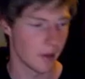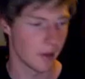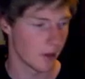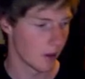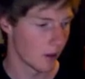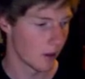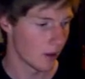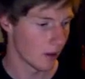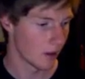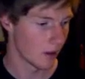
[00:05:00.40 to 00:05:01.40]
but
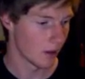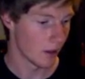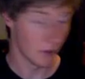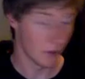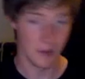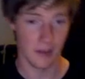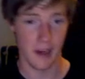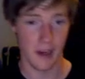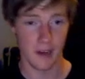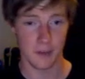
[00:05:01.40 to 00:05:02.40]
it was
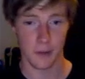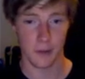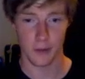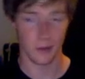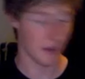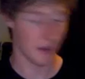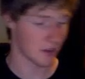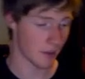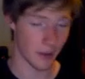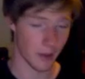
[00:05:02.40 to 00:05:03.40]
announced by Triple
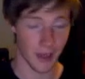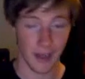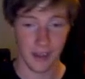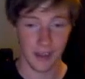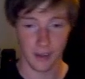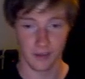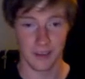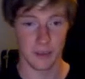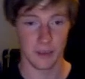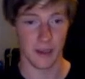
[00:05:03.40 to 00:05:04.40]
H that we're getting
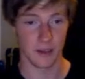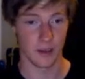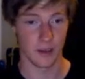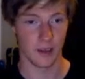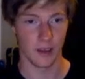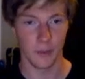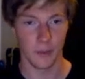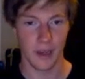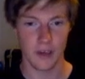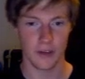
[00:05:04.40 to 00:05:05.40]
this match at
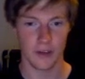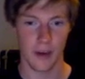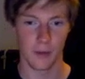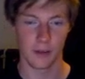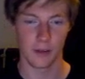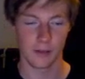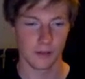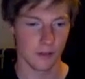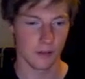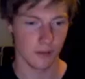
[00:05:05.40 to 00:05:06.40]
Elimination Chamber.
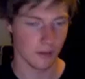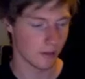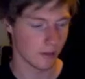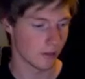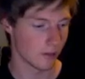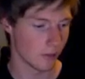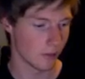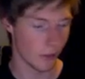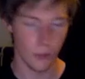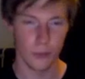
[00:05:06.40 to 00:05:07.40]

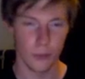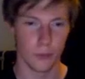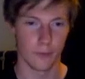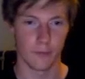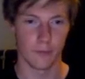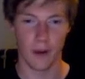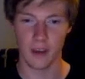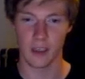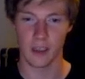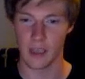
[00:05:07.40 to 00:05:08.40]
Who
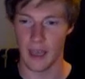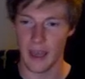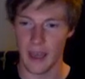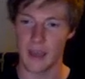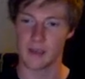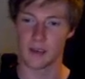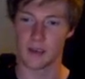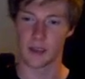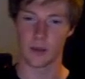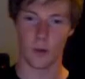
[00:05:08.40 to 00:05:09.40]
fucking
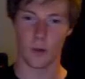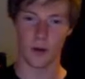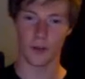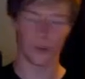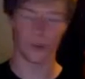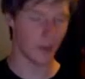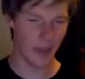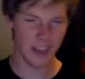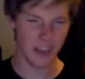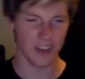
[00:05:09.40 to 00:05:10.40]
cares? Like, quite honestly, the
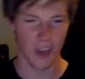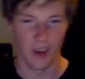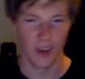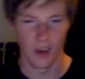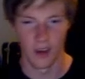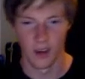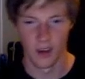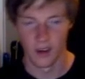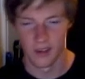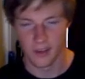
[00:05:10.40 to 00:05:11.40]
match
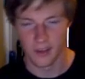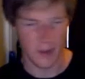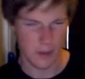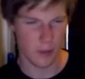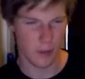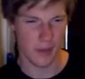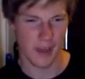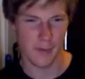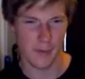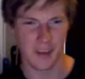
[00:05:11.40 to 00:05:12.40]
won't
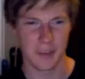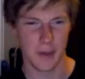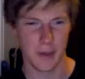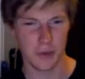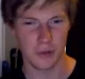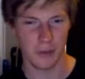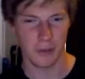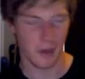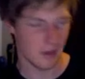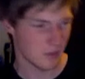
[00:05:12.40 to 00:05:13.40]
be anything special.
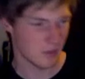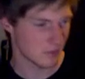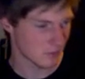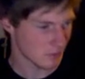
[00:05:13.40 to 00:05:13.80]
I mean,